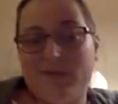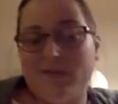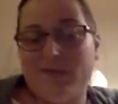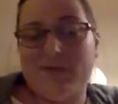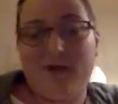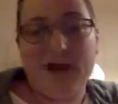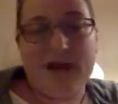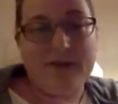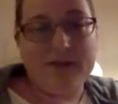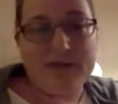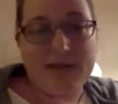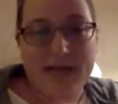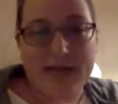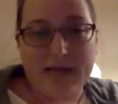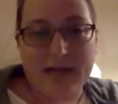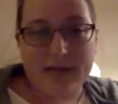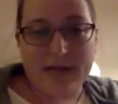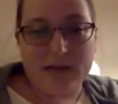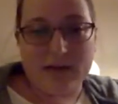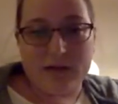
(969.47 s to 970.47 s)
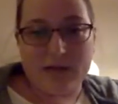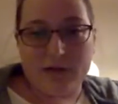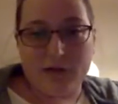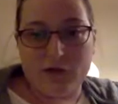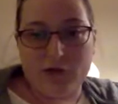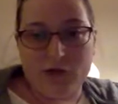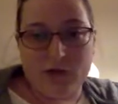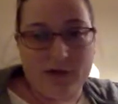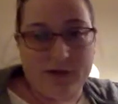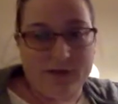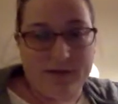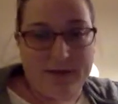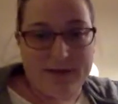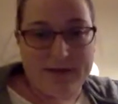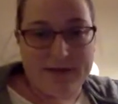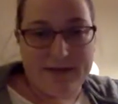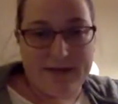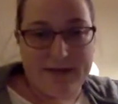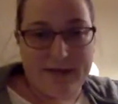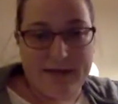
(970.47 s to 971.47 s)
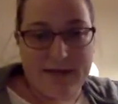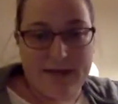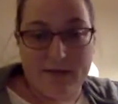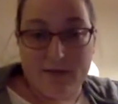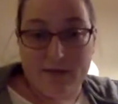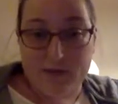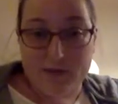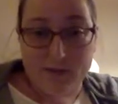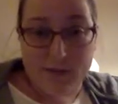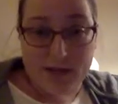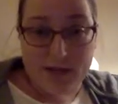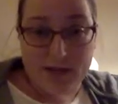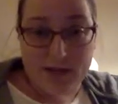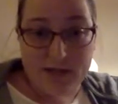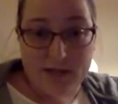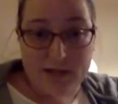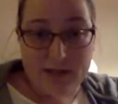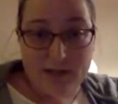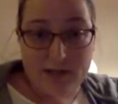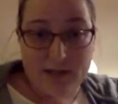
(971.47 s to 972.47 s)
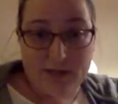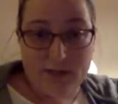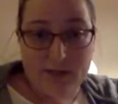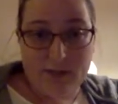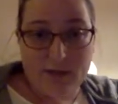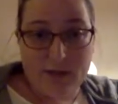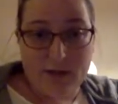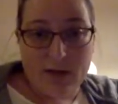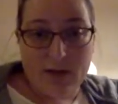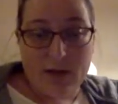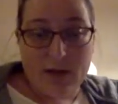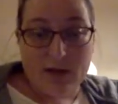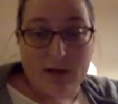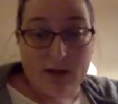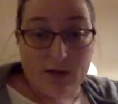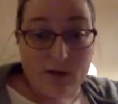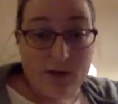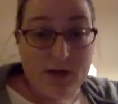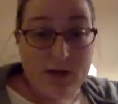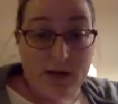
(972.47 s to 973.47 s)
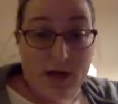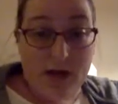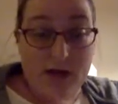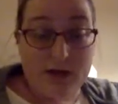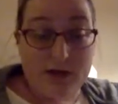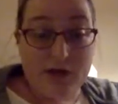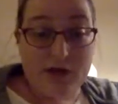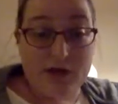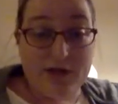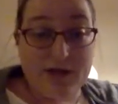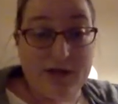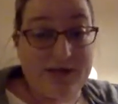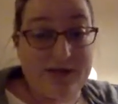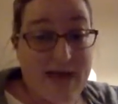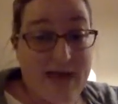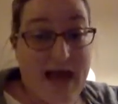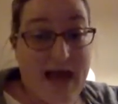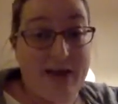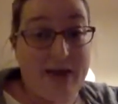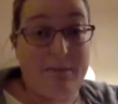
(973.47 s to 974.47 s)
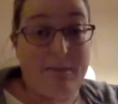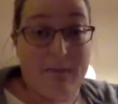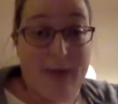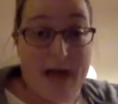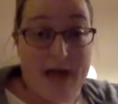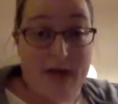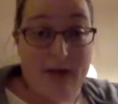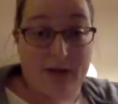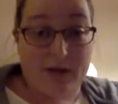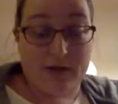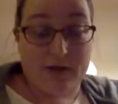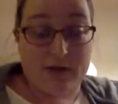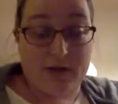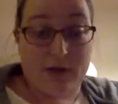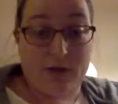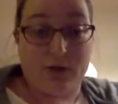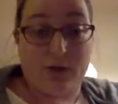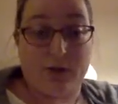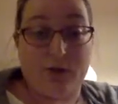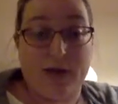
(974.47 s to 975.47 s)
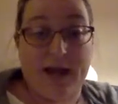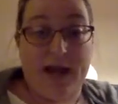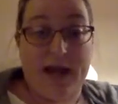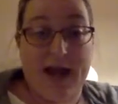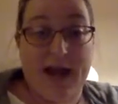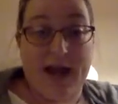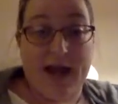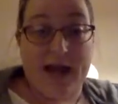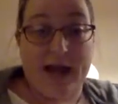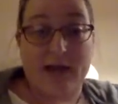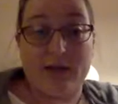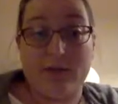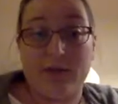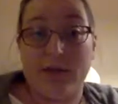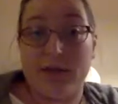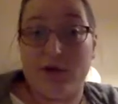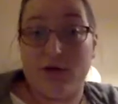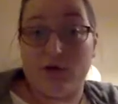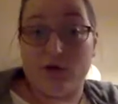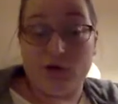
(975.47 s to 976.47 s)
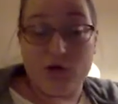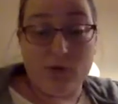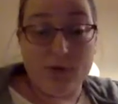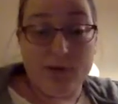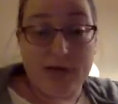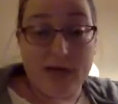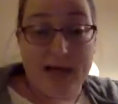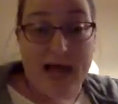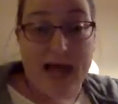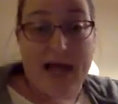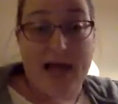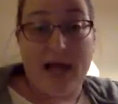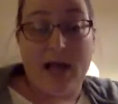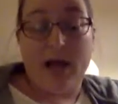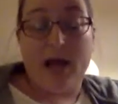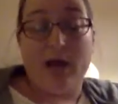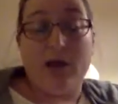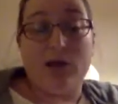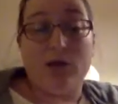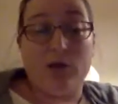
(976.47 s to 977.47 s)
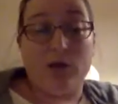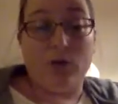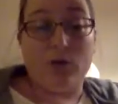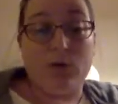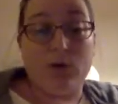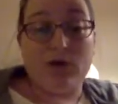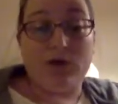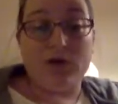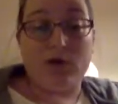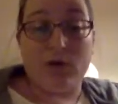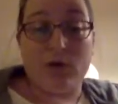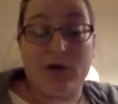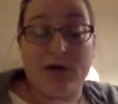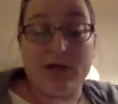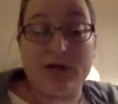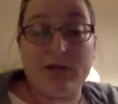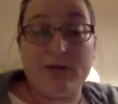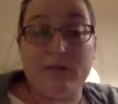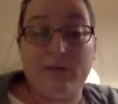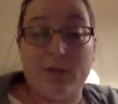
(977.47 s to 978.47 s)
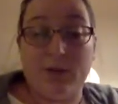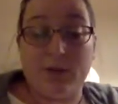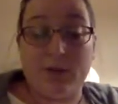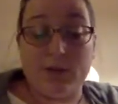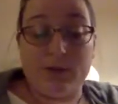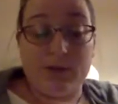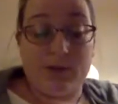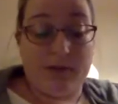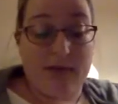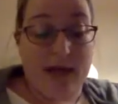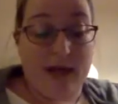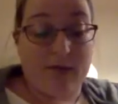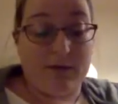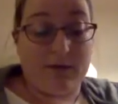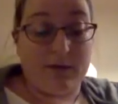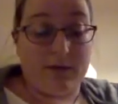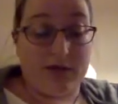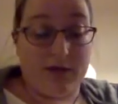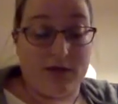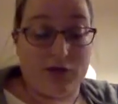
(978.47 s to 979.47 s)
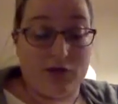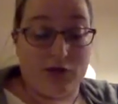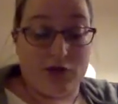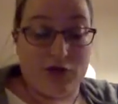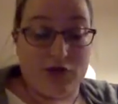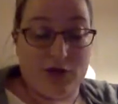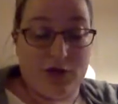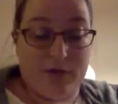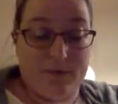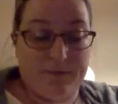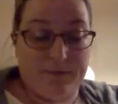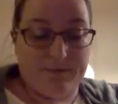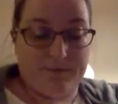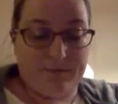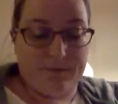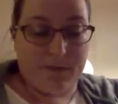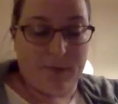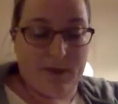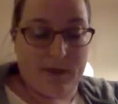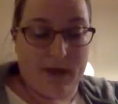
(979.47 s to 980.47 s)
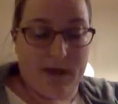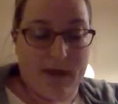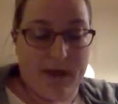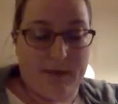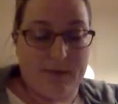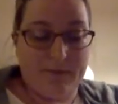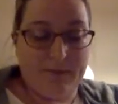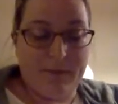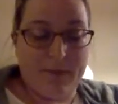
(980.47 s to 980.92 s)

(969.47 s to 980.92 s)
5 seconds she invested in responding to you, you're acknowledging that that matters to you. And in doing that, you are starting to build that relationship. Okay.